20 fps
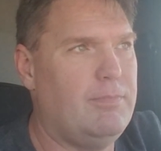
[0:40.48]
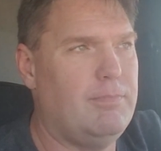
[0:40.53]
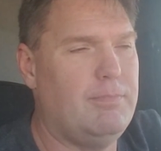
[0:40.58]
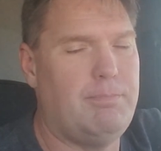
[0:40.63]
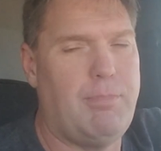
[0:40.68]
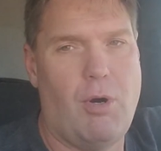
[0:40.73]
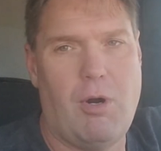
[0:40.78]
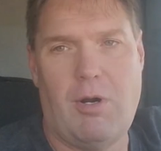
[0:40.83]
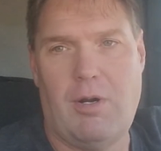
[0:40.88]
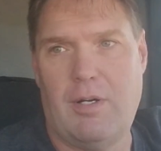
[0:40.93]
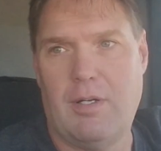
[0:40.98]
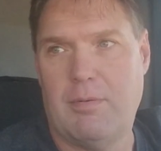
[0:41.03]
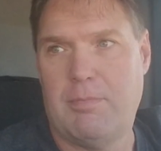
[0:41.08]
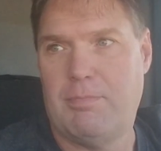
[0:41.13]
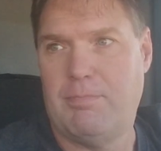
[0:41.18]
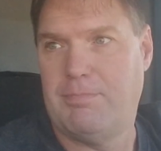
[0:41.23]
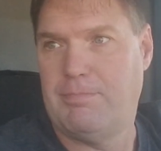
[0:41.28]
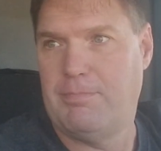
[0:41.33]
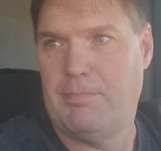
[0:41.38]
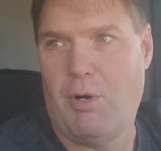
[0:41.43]

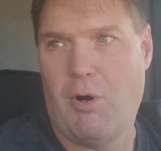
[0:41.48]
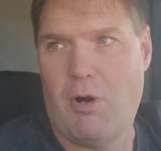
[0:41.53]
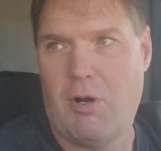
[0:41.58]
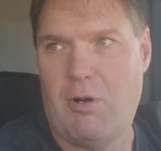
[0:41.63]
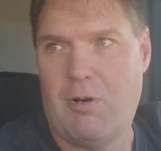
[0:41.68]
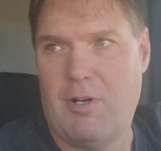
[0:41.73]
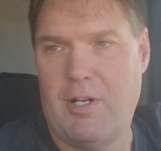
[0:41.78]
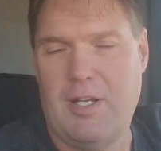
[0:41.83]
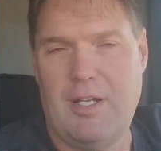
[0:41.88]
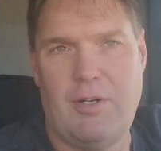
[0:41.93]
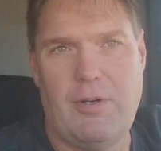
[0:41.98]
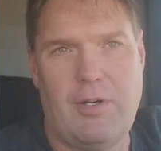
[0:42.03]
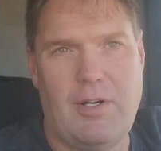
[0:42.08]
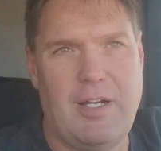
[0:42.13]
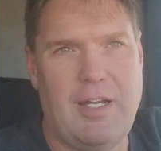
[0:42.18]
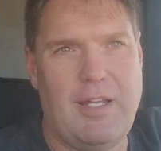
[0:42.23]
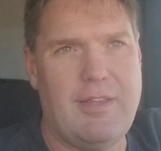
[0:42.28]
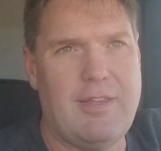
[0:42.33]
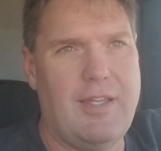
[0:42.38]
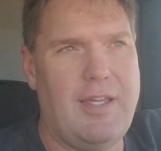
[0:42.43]
bartering or
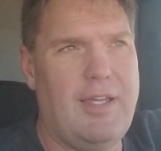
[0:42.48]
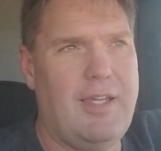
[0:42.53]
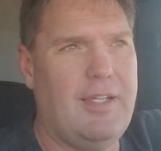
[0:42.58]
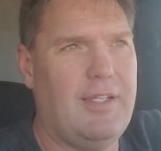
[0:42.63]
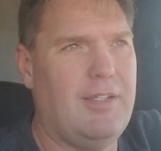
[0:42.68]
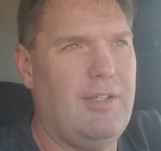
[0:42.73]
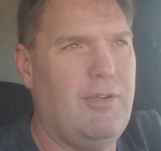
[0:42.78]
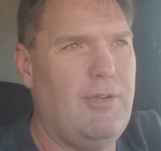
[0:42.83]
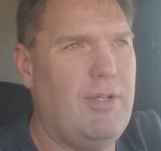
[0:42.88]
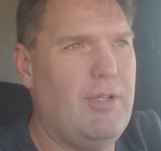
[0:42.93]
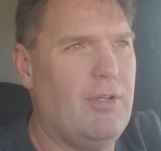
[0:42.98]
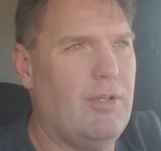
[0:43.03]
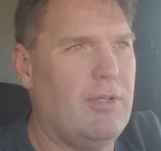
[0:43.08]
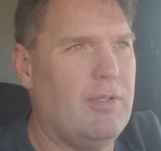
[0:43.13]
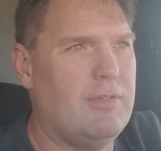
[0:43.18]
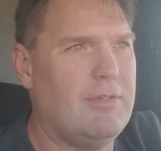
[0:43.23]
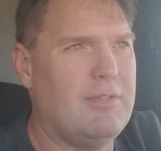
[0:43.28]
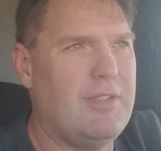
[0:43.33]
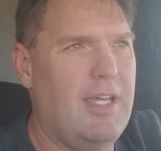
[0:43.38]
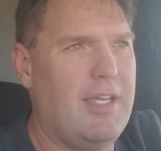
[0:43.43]
anything. You
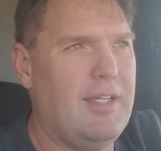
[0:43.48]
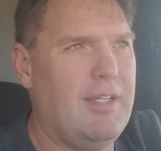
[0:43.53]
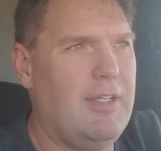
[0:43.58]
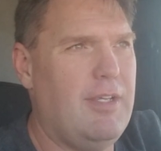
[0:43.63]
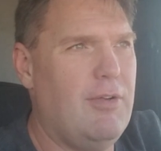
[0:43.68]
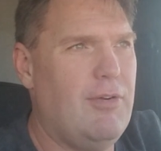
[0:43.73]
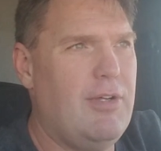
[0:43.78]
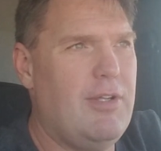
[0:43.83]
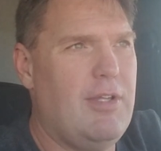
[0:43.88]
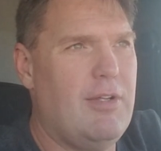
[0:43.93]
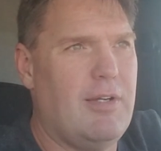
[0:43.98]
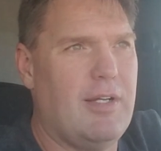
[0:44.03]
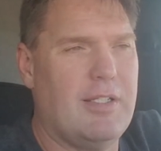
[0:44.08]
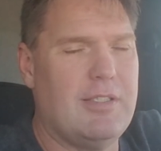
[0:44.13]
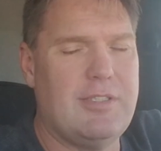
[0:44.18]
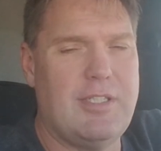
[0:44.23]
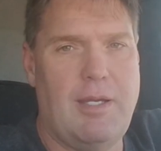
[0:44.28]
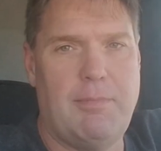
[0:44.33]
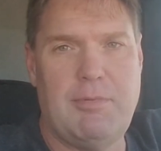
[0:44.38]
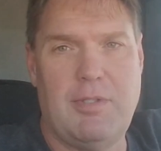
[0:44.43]
either
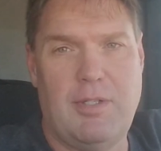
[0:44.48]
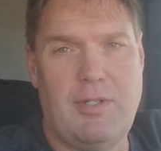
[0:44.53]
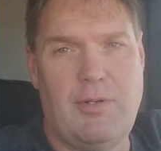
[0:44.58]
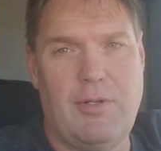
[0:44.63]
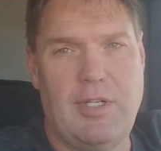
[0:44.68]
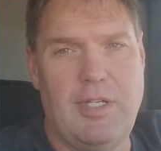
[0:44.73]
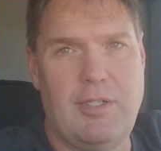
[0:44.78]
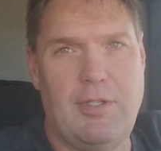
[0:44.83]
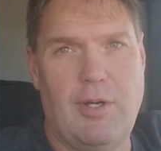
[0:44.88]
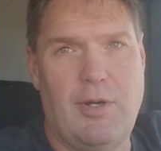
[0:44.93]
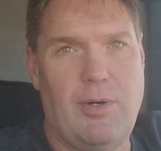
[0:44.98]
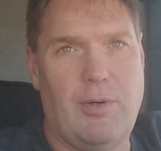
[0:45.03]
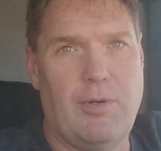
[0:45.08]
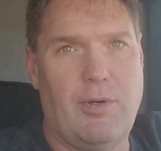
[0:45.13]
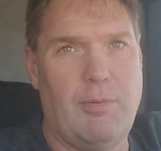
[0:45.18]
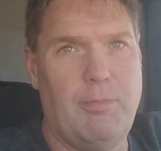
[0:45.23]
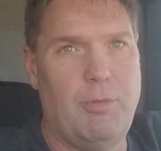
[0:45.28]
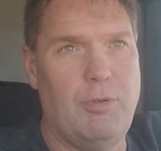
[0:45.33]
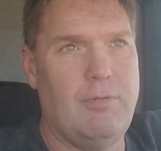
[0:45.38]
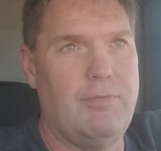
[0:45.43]
accept it or you don't,
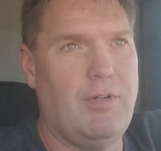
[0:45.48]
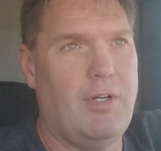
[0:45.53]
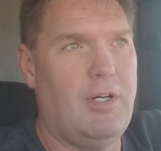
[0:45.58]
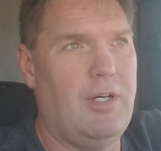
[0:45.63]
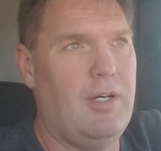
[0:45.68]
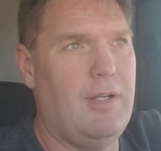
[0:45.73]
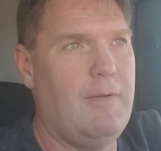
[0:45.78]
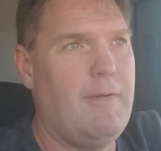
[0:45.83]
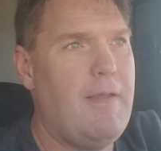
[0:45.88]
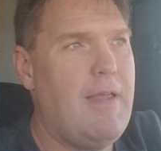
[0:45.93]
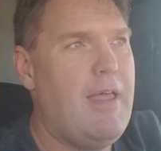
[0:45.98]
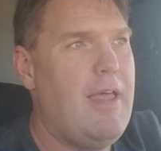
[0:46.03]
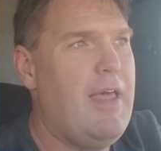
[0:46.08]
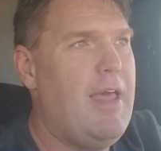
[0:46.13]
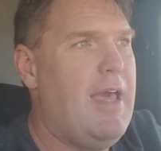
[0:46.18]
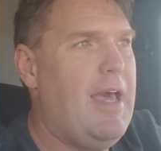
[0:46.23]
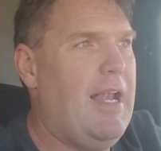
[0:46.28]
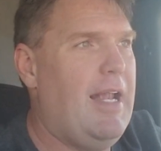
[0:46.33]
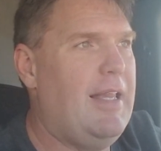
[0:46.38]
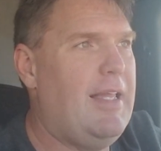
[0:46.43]
or move on.
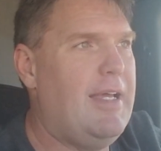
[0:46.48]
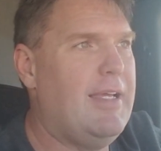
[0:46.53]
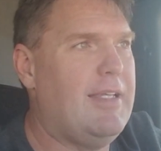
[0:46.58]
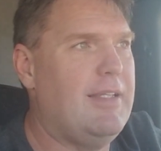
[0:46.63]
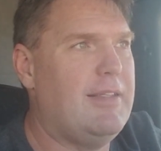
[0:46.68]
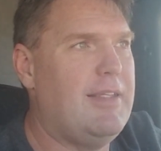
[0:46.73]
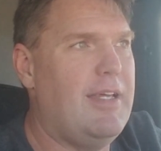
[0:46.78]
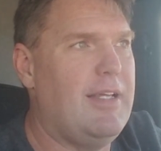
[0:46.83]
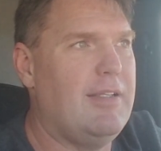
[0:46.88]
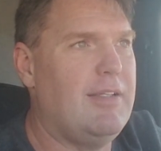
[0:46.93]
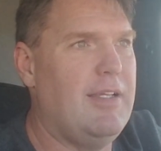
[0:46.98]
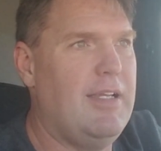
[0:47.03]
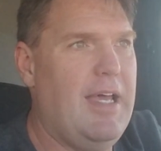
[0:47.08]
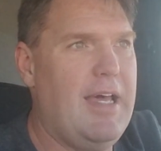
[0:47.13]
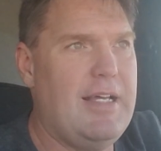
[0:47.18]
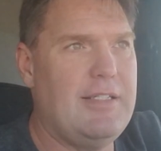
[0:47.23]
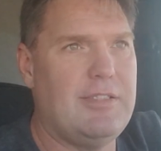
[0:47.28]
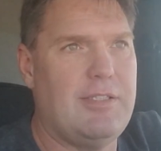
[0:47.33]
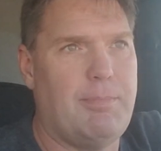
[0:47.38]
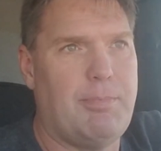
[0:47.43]
And I like it that it
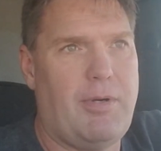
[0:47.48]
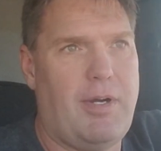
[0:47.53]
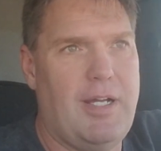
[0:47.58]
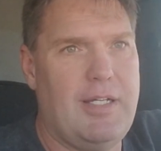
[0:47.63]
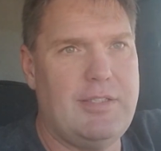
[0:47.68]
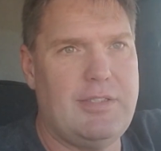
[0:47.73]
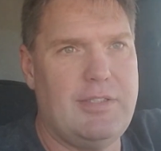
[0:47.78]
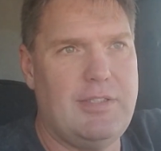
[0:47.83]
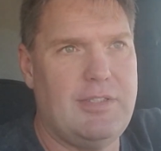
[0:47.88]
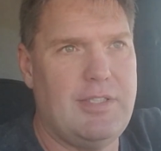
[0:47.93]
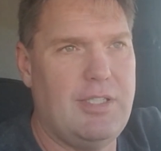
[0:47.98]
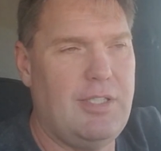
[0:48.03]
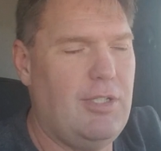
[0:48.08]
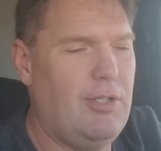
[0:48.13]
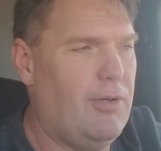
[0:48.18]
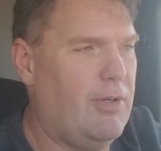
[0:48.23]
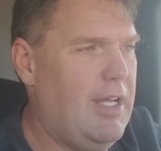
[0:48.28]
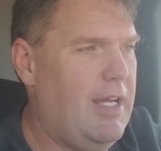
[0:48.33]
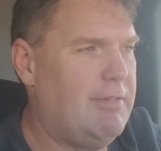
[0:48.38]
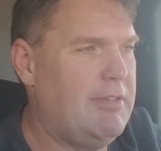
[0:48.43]
has the prices that you
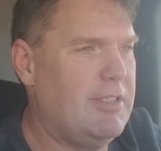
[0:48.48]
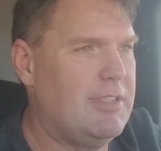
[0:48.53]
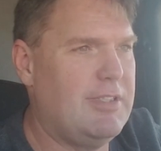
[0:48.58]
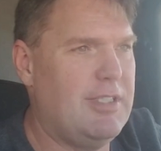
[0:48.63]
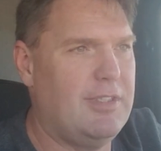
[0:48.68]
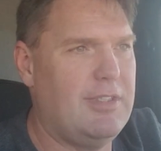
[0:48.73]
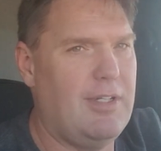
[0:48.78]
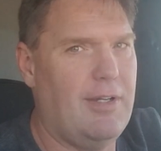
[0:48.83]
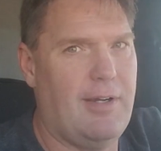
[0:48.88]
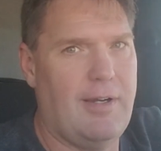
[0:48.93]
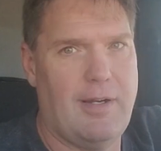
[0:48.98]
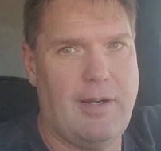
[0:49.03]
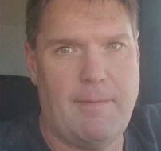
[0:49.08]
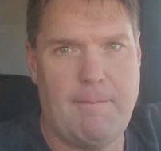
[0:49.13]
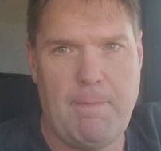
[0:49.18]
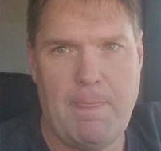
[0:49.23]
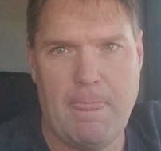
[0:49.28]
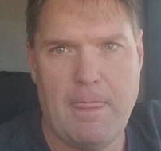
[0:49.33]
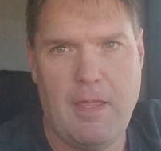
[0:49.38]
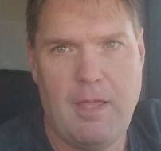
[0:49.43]
don't have to sit there.
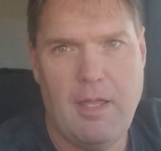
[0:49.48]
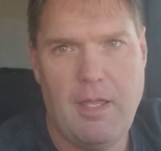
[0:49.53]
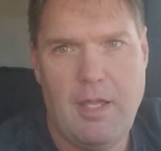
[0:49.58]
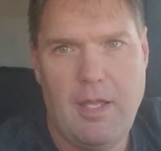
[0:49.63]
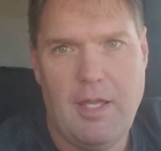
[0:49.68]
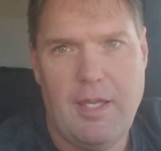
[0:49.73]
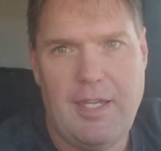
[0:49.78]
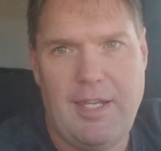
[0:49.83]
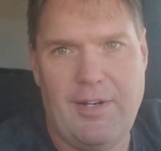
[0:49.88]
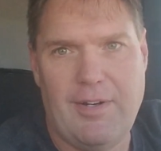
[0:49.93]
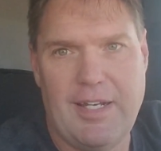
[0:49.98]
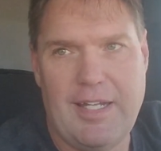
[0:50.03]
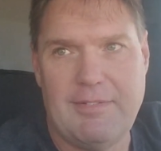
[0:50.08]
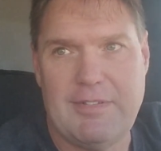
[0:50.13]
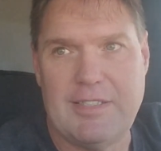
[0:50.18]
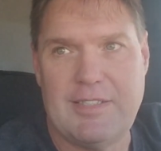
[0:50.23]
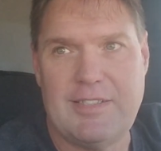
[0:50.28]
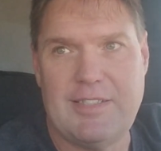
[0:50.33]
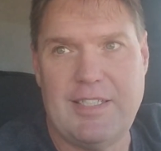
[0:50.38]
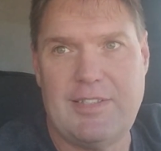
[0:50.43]
You don't have
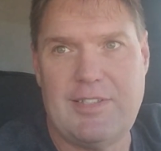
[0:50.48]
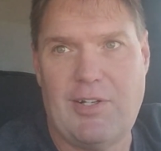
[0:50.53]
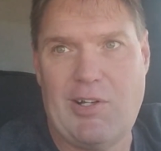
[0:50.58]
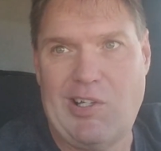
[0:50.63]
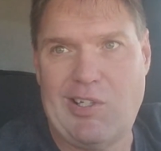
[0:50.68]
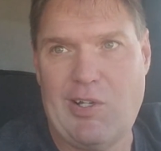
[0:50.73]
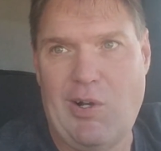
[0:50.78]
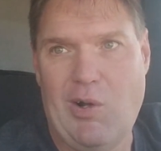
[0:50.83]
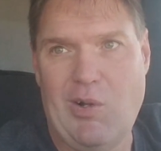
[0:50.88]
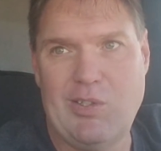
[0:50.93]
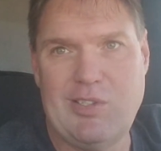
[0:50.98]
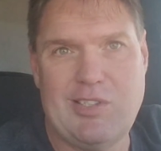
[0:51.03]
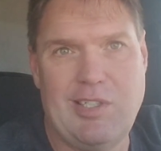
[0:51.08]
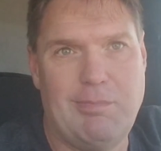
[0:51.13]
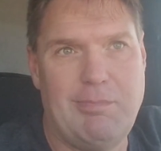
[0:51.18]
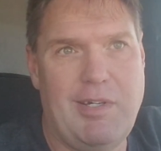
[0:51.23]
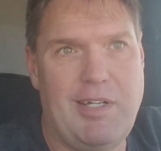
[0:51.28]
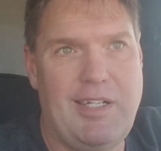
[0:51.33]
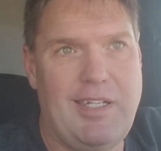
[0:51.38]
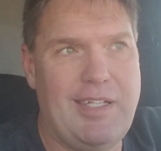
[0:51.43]
to sit there and call
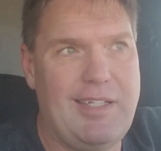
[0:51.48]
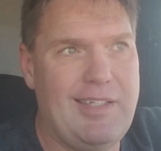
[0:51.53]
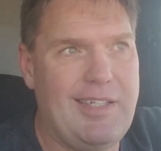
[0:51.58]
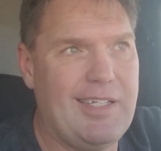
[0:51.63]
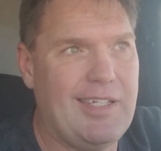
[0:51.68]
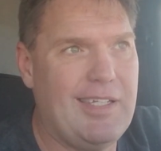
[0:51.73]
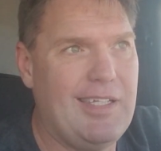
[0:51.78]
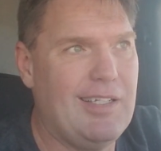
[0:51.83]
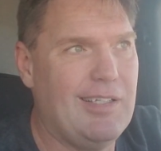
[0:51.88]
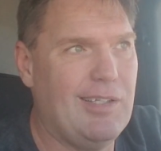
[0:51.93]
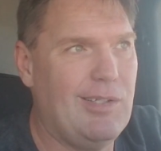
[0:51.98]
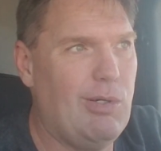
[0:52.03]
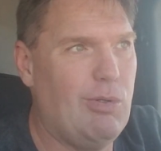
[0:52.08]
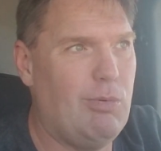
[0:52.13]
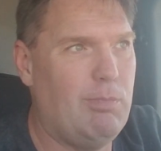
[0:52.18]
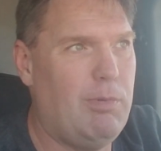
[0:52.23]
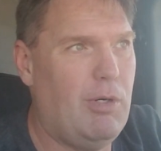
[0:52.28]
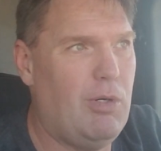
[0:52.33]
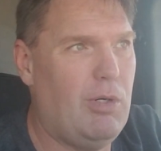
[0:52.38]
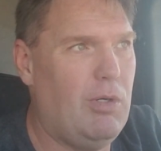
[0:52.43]
somebody and then get
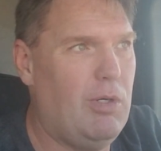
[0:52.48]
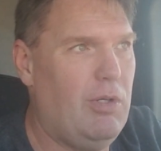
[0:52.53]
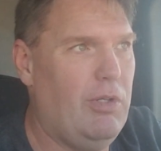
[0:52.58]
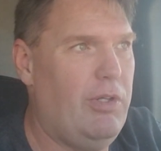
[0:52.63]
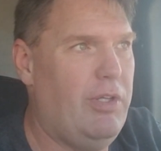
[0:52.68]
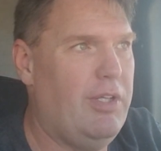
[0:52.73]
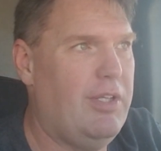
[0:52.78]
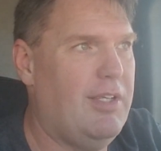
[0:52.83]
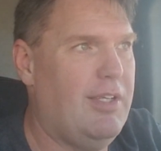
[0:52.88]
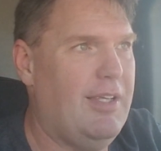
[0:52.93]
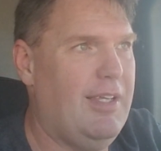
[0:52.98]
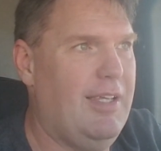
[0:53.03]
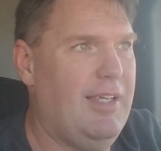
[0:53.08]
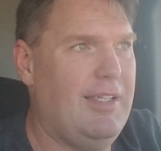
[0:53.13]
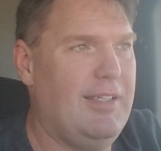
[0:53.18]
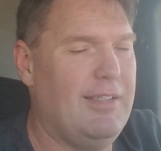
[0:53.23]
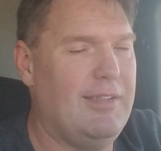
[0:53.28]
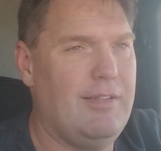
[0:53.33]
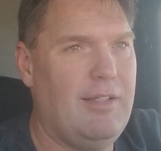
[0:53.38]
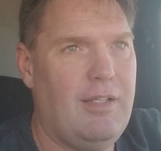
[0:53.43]
lowballed
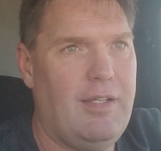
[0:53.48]
and